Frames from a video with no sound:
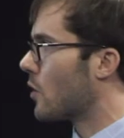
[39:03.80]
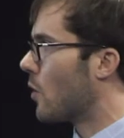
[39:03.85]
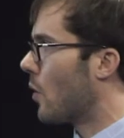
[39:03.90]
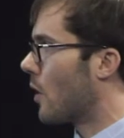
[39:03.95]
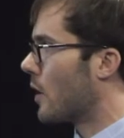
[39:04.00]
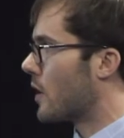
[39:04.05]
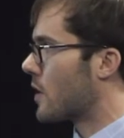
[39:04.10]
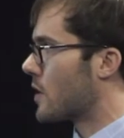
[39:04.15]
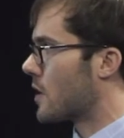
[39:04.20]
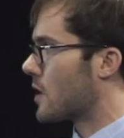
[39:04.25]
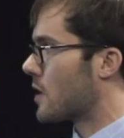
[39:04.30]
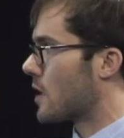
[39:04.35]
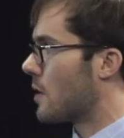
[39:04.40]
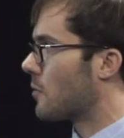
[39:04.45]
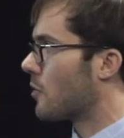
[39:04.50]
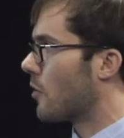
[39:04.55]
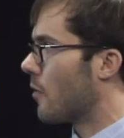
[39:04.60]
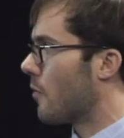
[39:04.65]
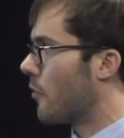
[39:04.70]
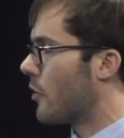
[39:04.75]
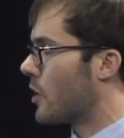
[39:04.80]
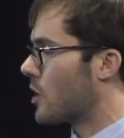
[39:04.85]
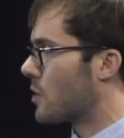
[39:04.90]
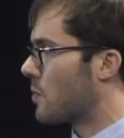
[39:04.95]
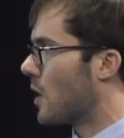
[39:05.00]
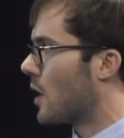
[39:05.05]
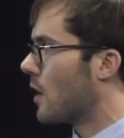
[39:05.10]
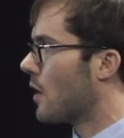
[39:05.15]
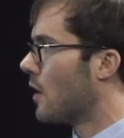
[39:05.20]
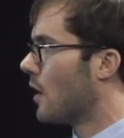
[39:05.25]
corn is exempt from
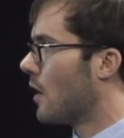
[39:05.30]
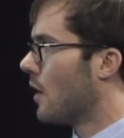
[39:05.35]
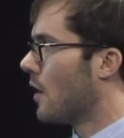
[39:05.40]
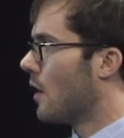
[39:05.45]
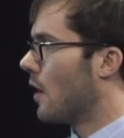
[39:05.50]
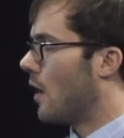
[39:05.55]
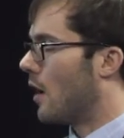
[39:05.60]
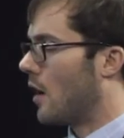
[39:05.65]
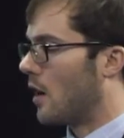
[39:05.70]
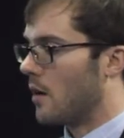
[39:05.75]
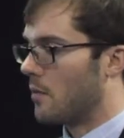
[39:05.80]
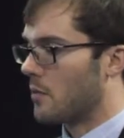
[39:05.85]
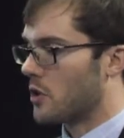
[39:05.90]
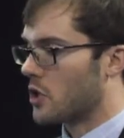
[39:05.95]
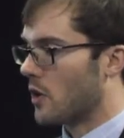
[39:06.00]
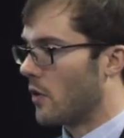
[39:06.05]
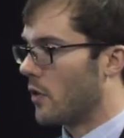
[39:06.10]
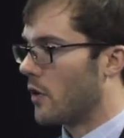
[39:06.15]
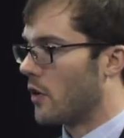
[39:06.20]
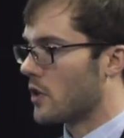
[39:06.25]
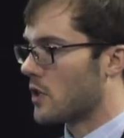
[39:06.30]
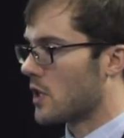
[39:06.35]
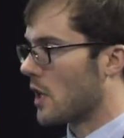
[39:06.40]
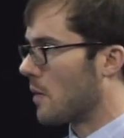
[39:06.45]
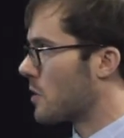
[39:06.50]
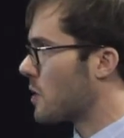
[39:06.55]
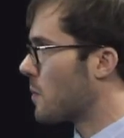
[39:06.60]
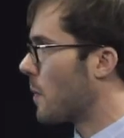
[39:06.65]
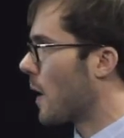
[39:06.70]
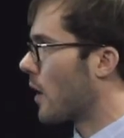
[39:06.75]
FSMA. So there's
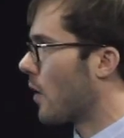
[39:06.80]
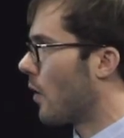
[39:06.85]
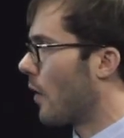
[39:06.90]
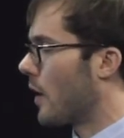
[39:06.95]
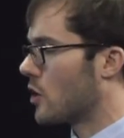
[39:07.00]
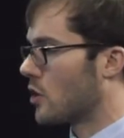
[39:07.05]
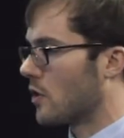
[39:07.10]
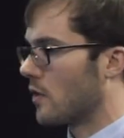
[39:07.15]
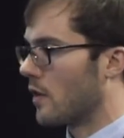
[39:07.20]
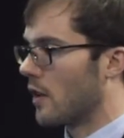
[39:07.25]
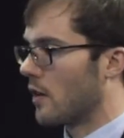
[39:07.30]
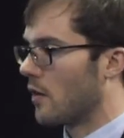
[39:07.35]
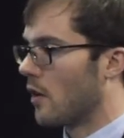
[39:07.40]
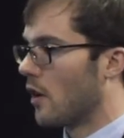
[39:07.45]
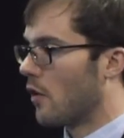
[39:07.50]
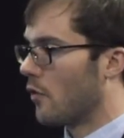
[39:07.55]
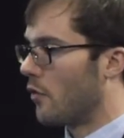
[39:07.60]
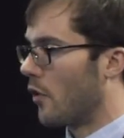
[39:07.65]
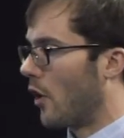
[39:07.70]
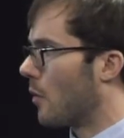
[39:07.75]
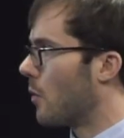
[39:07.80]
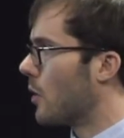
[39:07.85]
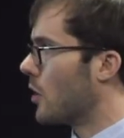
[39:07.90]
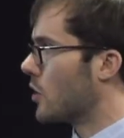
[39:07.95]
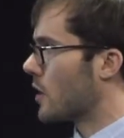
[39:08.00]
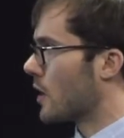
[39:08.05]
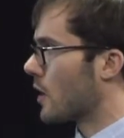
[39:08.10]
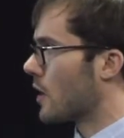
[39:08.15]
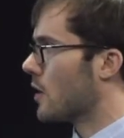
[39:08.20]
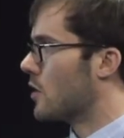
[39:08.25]
some speculation that
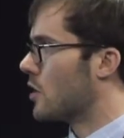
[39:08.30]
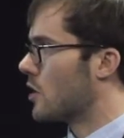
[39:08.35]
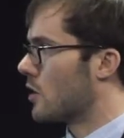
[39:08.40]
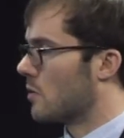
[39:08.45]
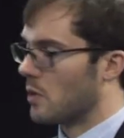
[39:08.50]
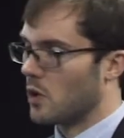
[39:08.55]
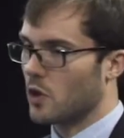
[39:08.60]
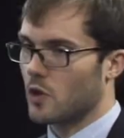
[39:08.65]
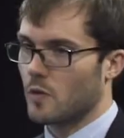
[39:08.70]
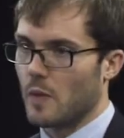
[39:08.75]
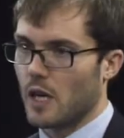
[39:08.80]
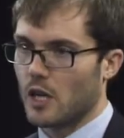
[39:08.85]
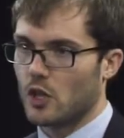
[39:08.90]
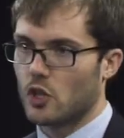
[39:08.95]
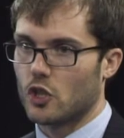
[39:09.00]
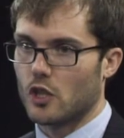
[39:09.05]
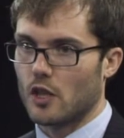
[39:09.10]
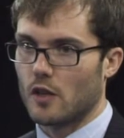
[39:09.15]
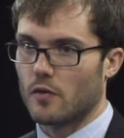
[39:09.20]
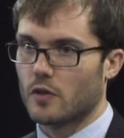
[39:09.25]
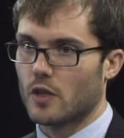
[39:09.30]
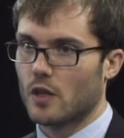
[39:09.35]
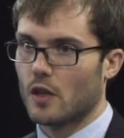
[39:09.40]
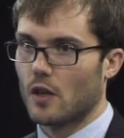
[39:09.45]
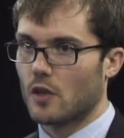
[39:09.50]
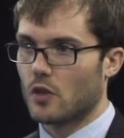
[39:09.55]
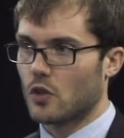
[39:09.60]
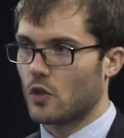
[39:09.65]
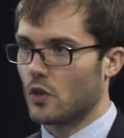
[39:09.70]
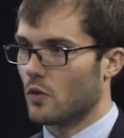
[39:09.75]
farmers and consumers may shift
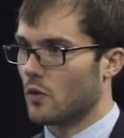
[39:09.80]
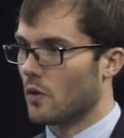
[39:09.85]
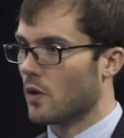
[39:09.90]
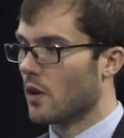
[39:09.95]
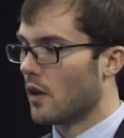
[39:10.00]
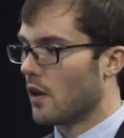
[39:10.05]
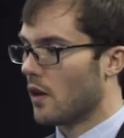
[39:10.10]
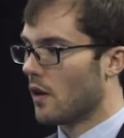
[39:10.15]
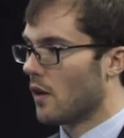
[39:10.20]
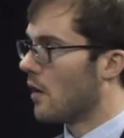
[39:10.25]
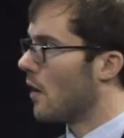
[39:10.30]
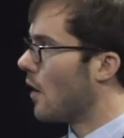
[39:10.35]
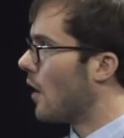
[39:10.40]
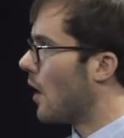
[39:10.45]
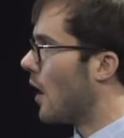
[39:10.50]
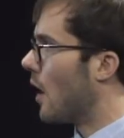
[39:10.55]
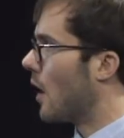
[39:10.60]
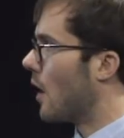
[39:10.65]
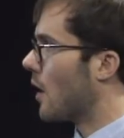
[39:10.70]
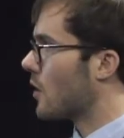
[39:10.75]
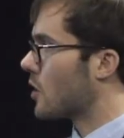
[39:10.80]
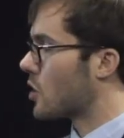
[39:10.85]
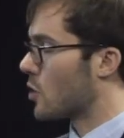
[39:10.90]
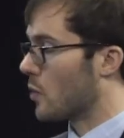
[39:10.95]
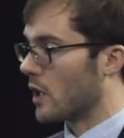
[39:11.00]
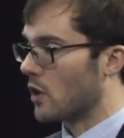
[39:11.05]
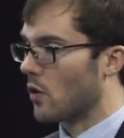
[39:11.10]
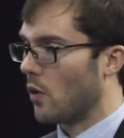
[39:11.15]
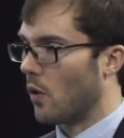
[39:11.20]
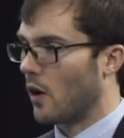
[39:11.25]
to
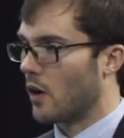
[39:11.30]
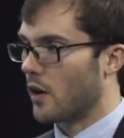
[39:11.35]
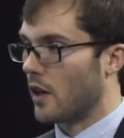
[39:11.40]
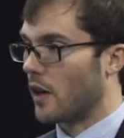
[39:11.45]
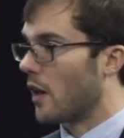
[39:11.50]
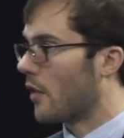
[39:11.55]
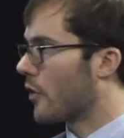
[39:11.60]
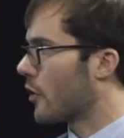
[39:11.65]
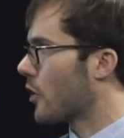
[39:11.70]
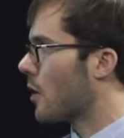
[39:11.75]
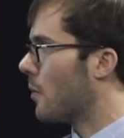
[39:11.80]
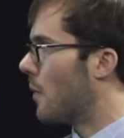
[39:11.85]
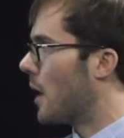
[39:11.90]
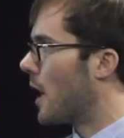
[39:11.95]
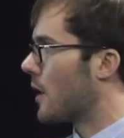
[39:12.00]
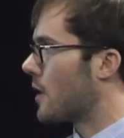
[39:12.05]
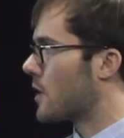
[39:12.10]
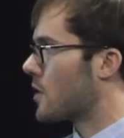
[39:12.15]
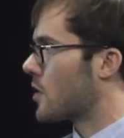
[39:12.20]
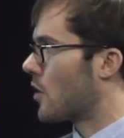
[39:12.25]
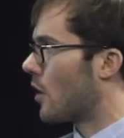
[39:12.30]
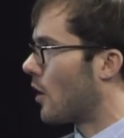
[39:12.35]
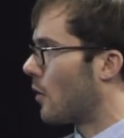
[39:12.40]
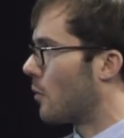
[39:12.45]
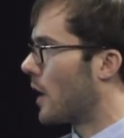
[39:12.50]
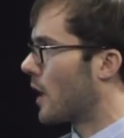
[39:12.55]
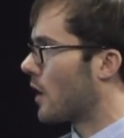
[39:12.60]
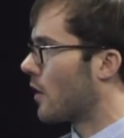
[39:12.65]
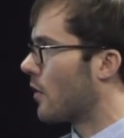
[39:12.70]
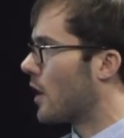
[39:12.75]
sweet corn and other commodities that
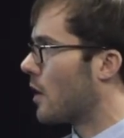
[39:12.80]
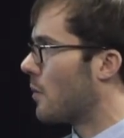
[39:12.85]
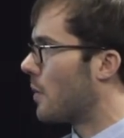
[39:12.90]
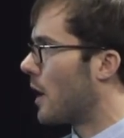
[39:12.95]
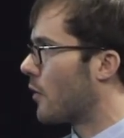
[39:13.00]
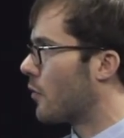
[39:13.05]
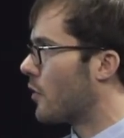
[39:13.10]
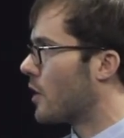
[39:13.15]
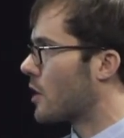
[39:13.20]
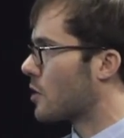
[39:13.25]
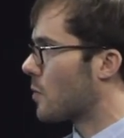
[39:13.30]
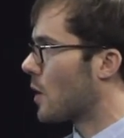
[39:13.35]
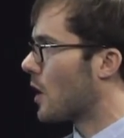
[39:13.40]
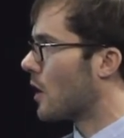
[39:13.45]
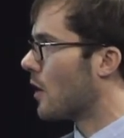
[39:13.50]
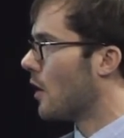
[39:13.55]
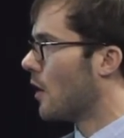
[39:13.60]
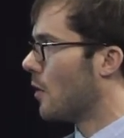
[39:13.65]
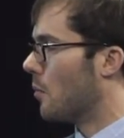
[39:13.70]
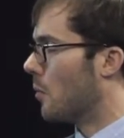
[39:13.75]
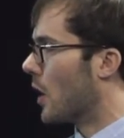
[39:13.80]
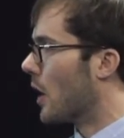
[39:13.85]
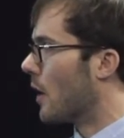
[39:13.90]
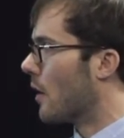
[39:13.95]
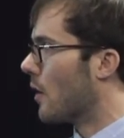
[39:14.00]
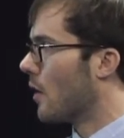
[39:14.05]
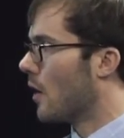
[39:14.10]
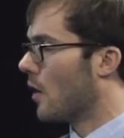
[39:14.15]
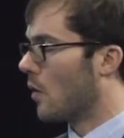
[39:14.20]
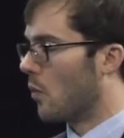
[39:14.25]
aren't regulated by FSMA. But
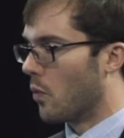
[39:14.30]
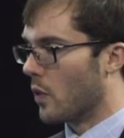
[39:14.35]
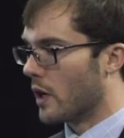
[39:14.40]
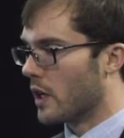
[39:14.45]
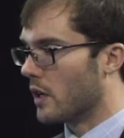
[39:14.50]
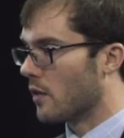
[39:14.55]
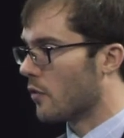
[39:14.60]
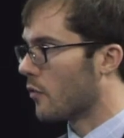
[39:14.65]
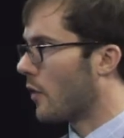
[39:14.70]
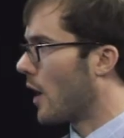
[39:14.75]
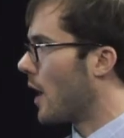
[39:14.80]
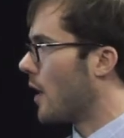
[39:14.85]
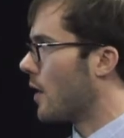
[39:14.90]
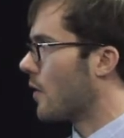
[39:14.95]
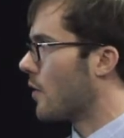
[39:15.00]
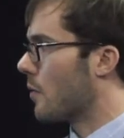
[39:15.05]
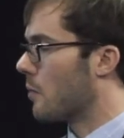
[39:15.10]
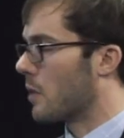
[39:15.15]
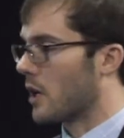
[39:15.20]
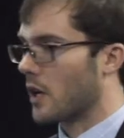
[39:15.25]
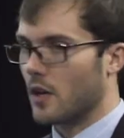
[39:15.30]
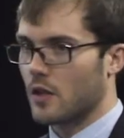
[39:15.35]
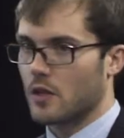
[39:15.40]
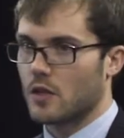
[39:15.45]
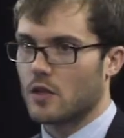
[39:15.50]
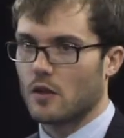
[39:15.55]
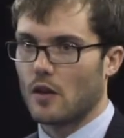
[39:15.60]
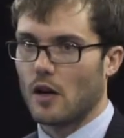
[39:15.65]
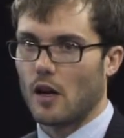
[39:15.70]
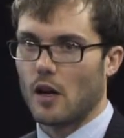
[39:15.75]
we find that because